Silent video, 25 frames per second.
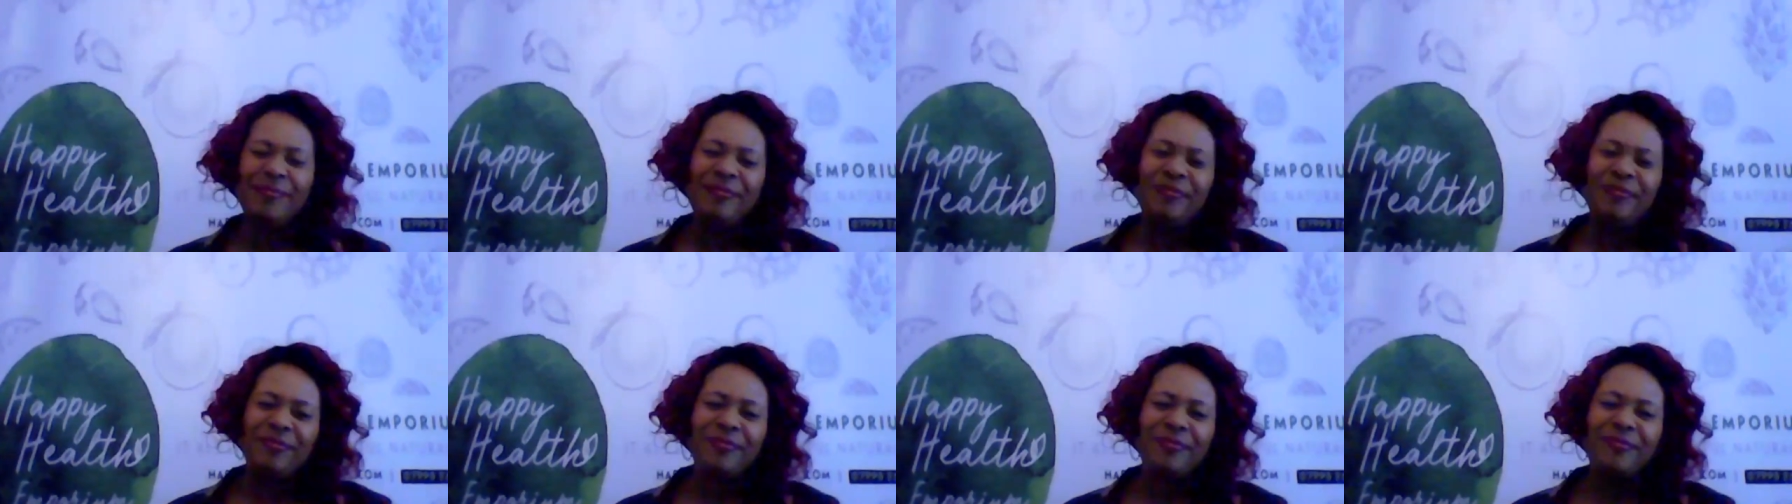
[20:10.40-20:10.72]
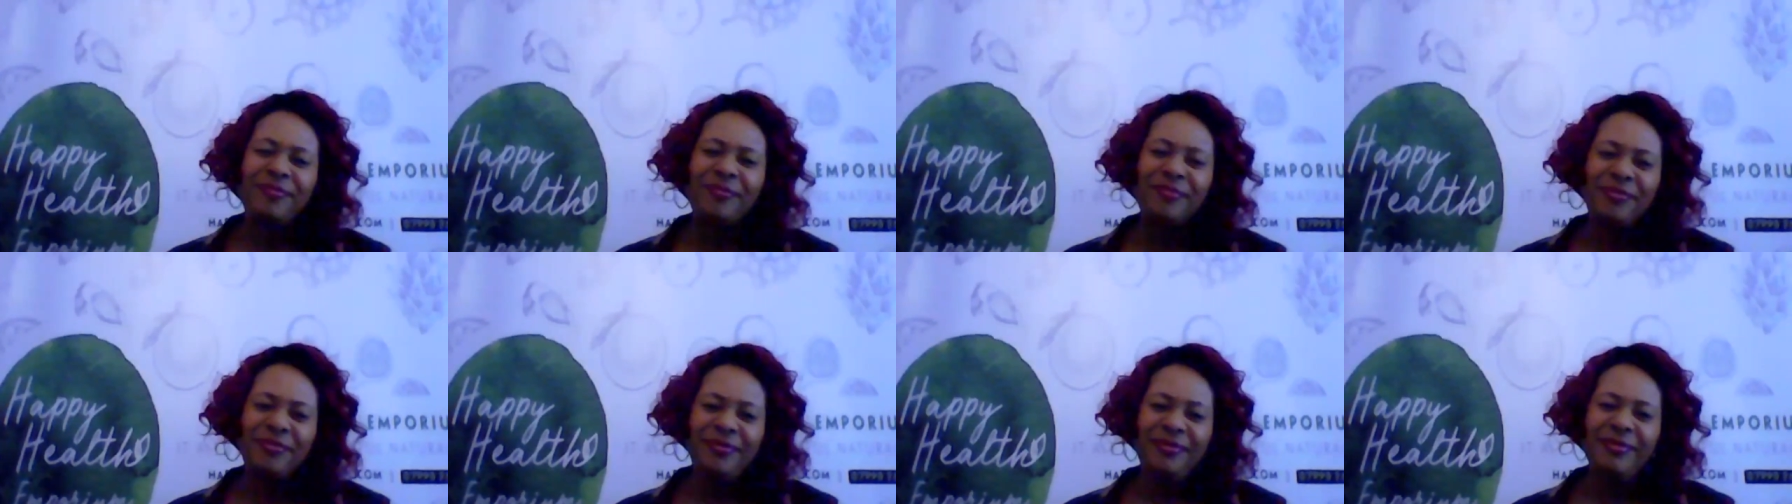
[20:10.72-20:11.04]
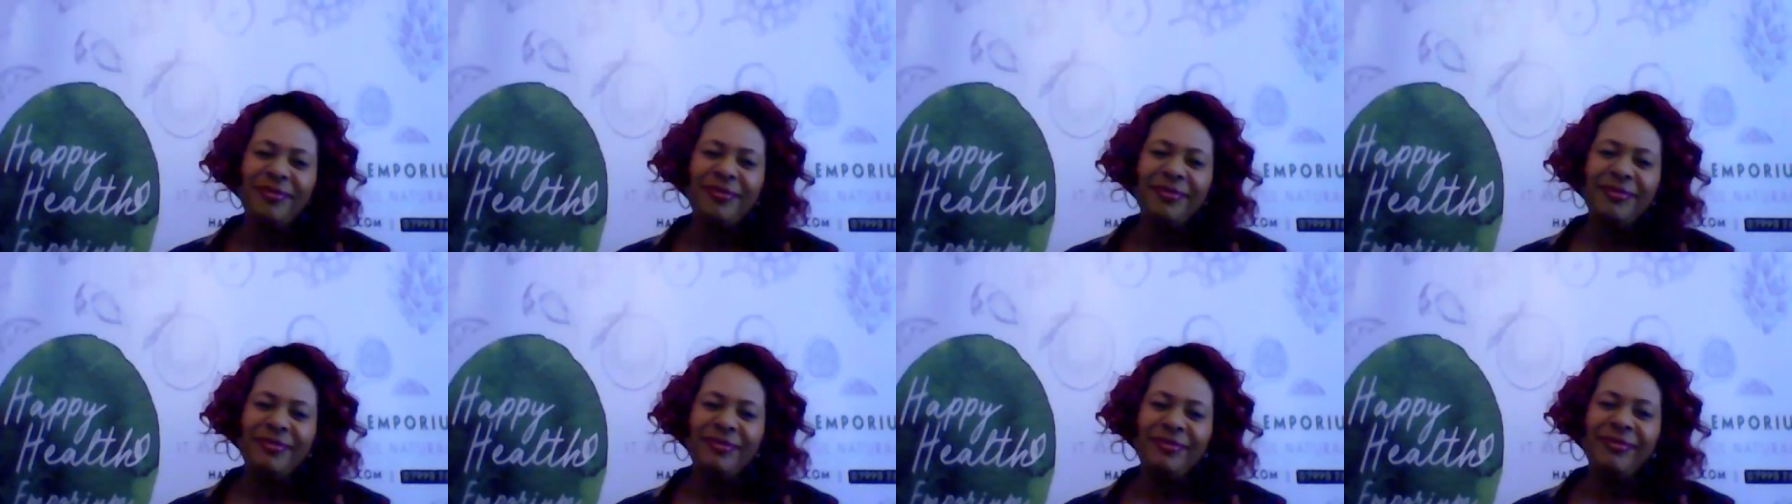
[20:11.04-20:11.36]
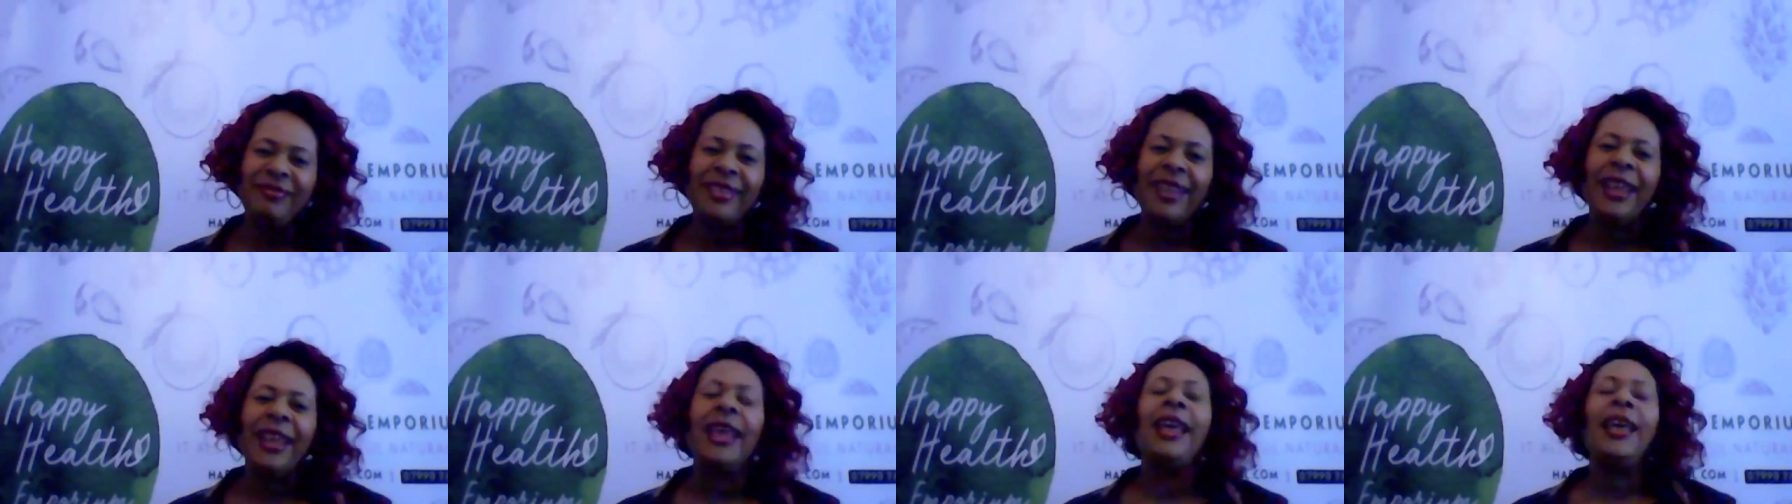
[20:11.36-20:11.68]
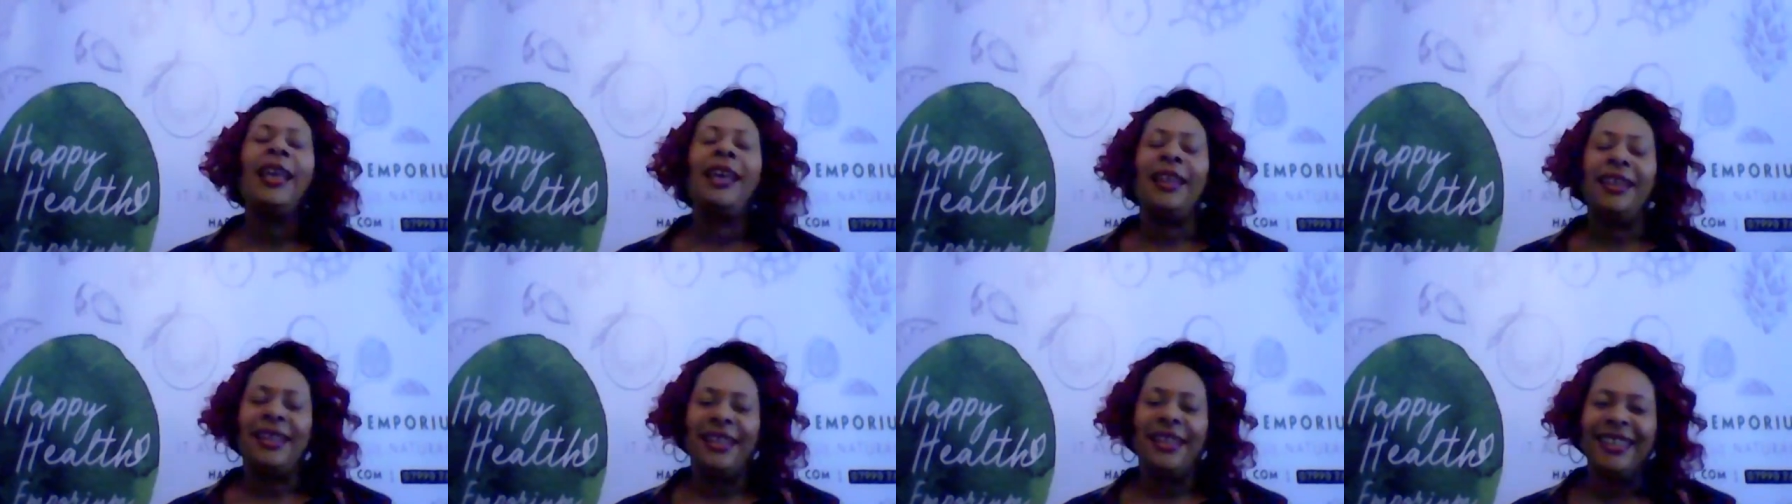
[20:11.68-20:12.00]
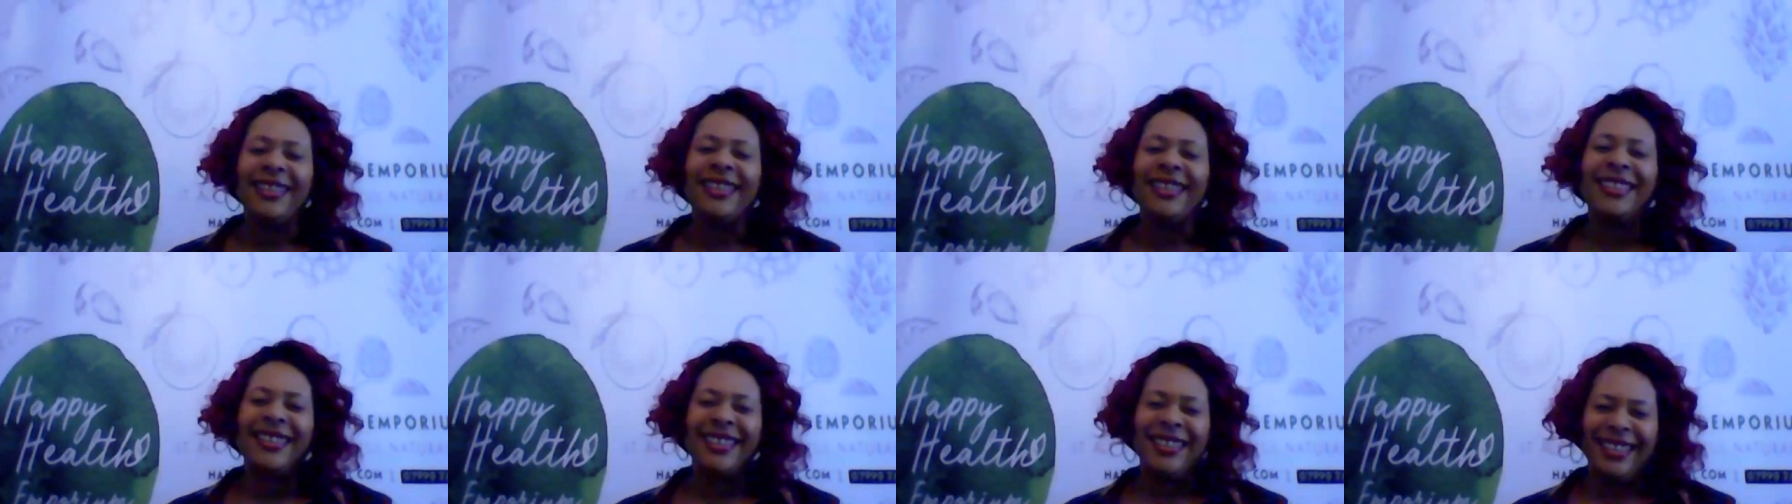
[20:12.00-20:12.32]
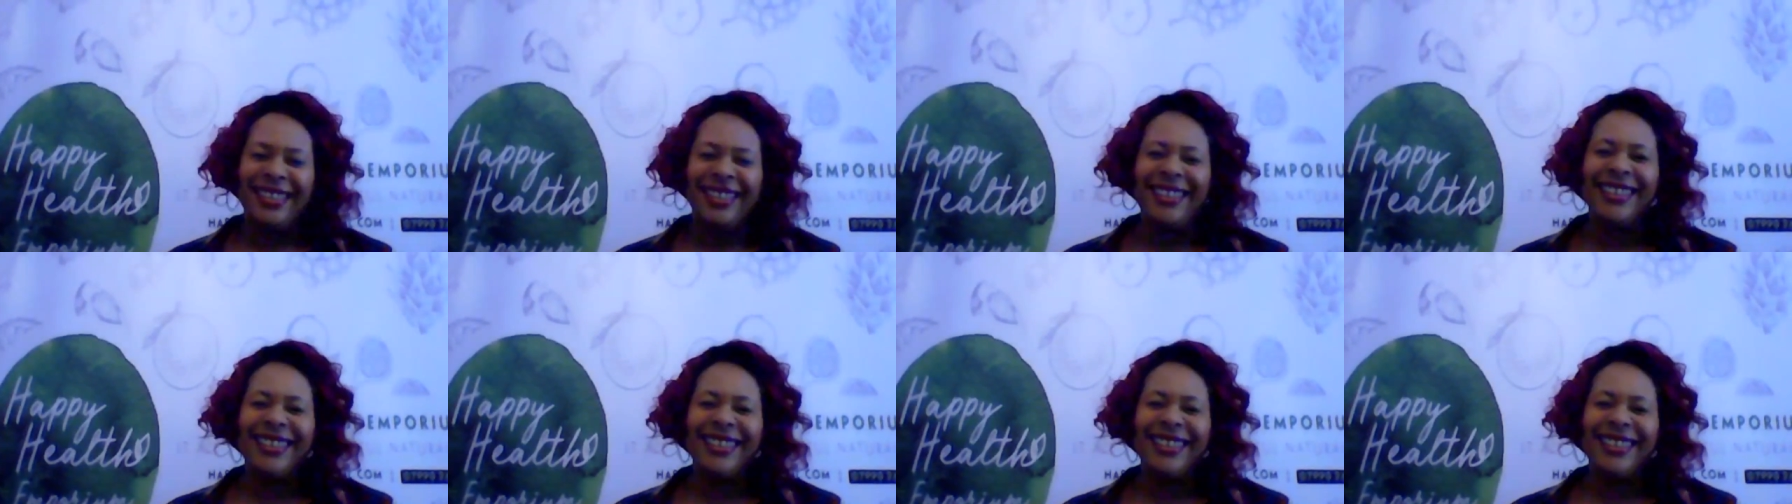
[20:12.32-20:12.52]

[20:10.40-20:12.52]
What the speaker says: Oh my gosh, no, that sound tough.